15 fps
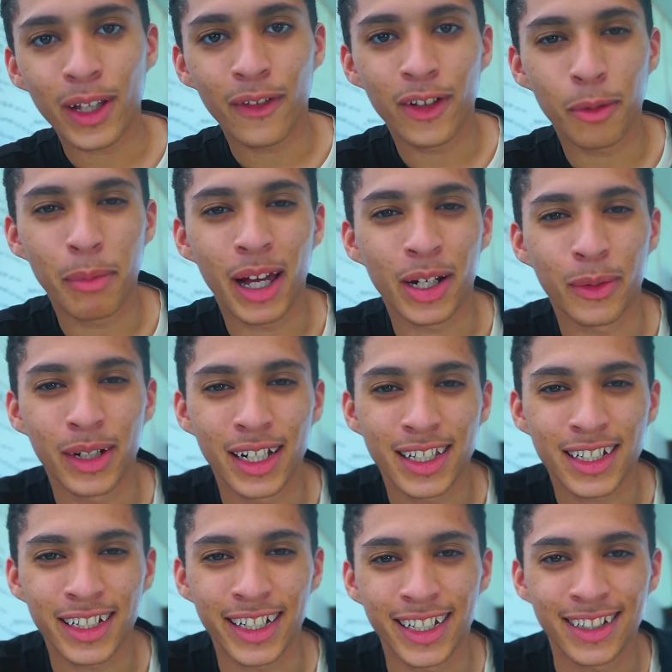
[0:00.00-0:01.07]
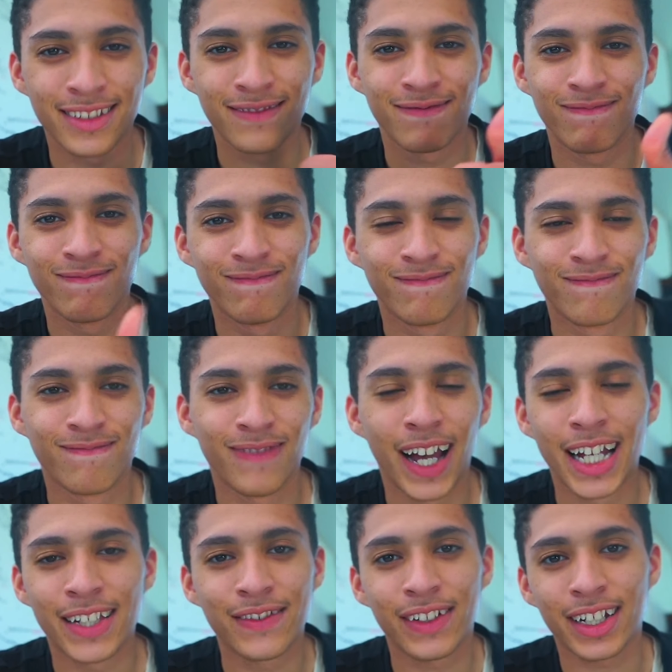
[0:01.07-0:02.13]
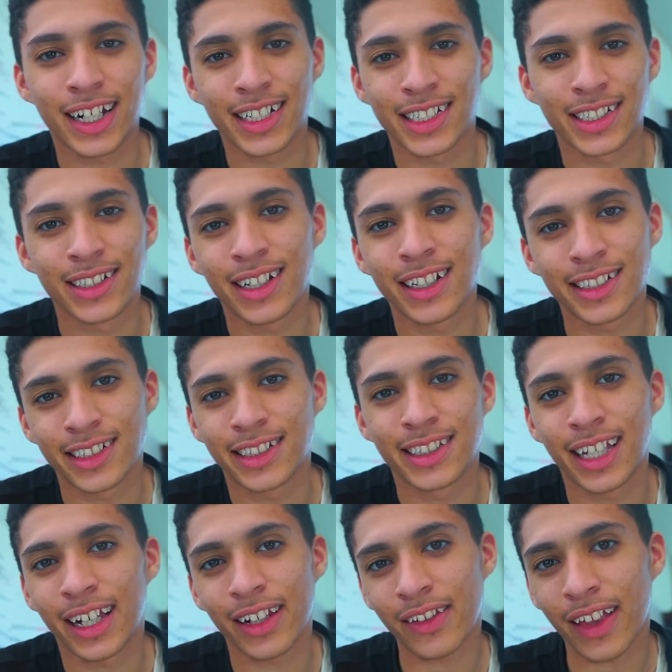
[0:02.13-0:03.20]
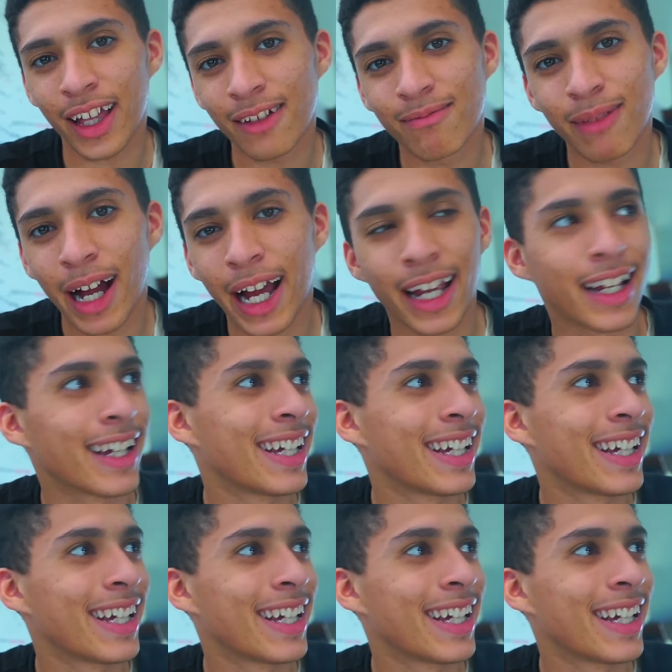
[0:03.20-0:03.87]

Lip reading: feel better when it's clean. I just feel like I should tell you that. Bye.